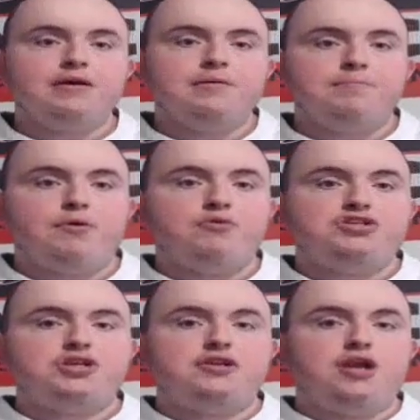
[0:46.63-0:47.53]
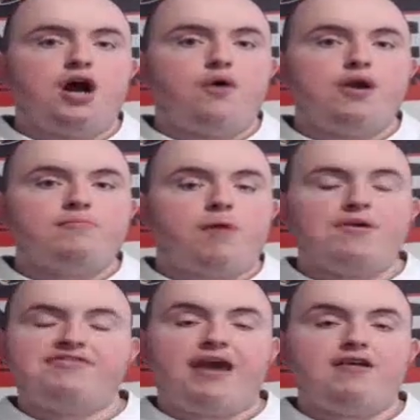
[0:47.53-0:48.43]
But we should know here
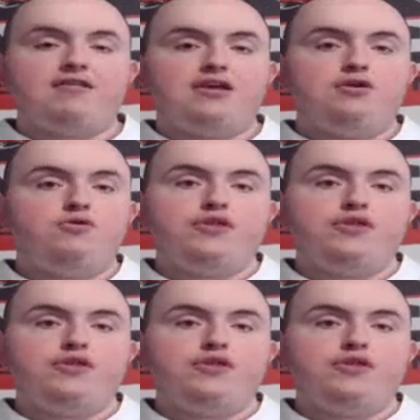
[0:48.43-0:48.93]
momentarily who